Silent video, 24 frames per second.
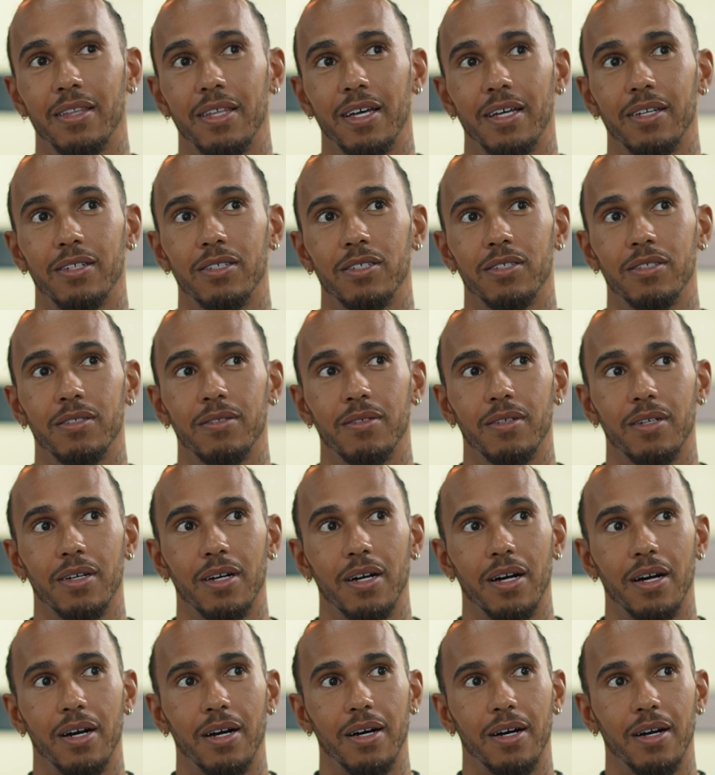then
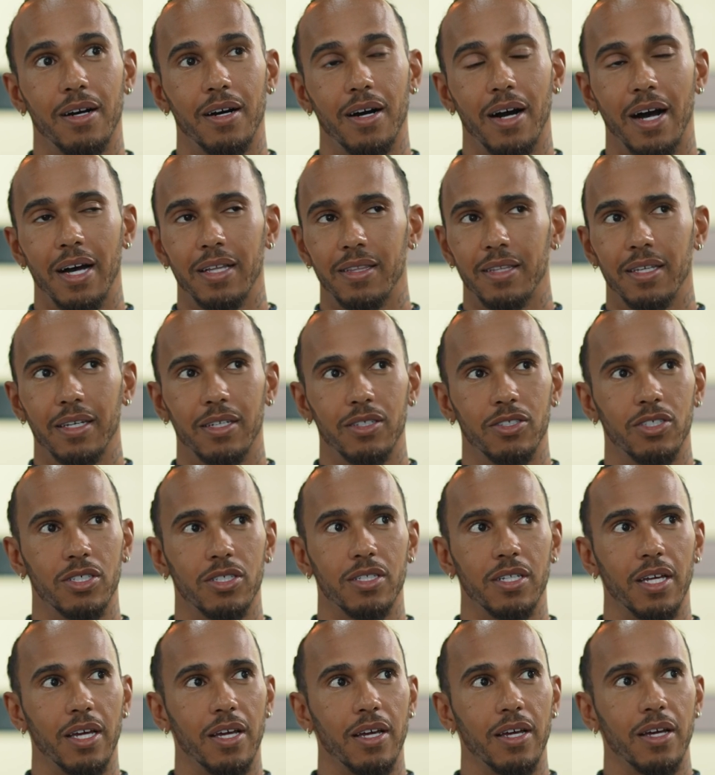I think
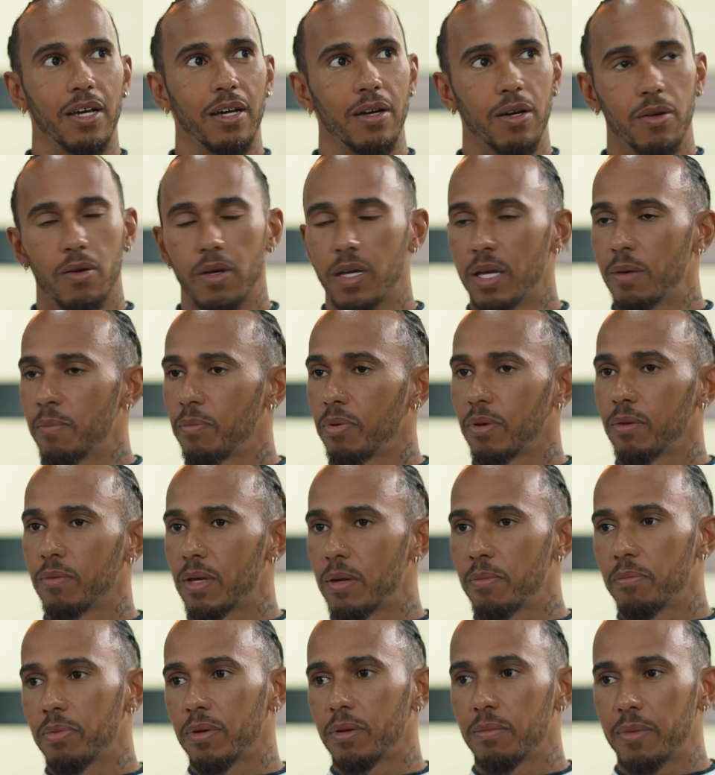just
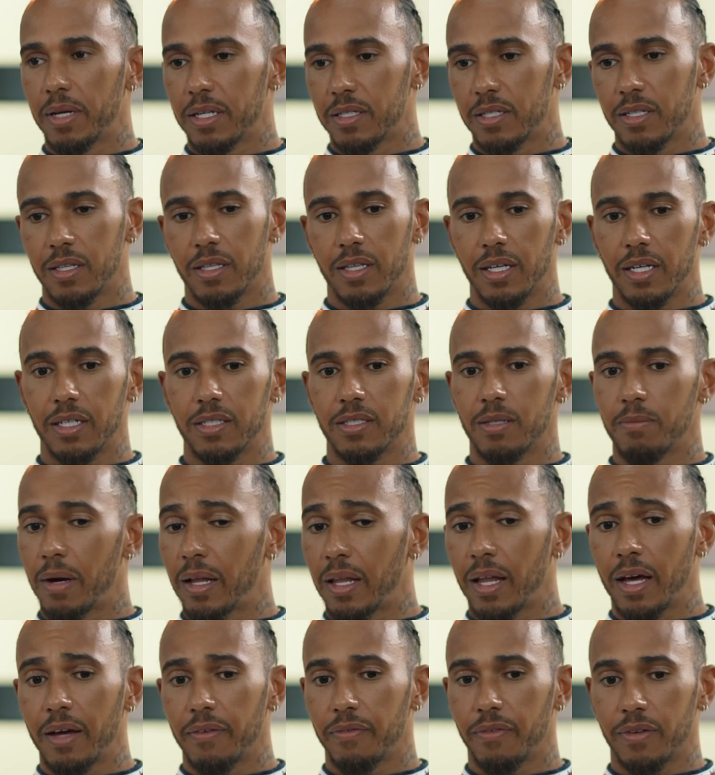implementing things in my
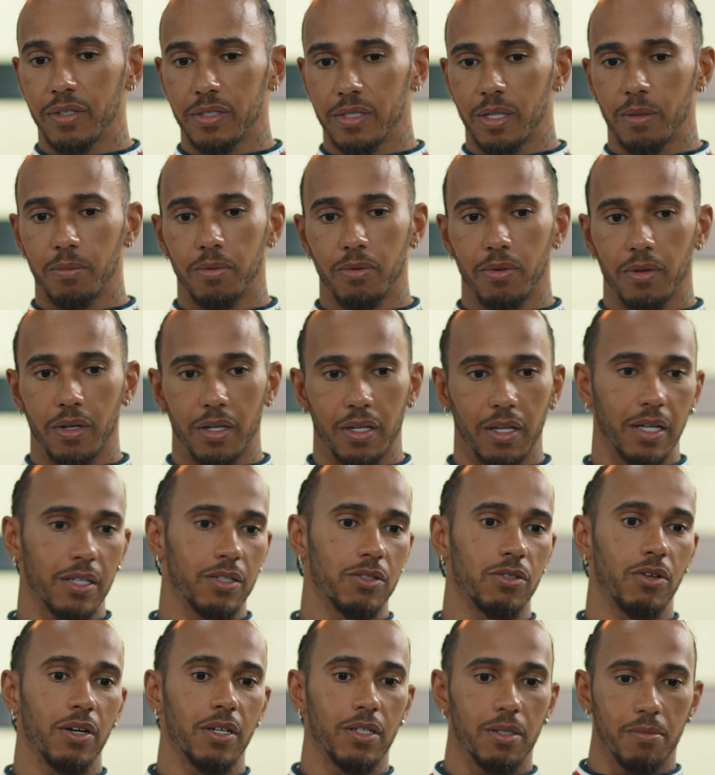life, for example, I like
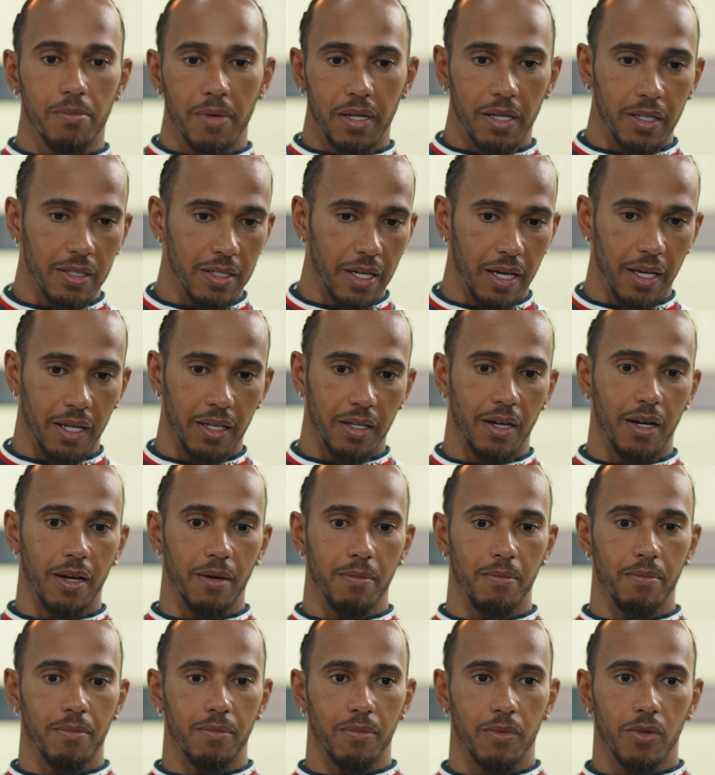try to meditate.
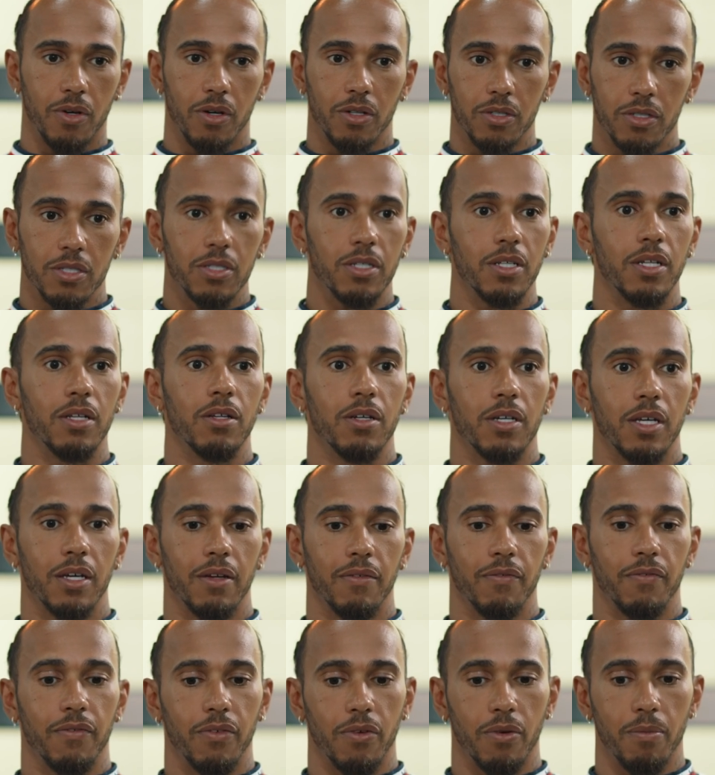I'm constantly
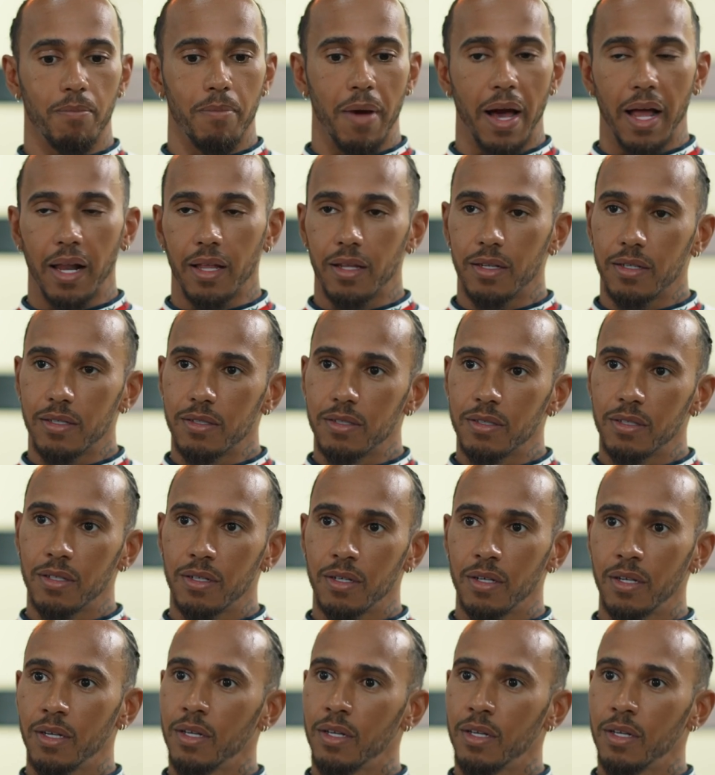looking for balance,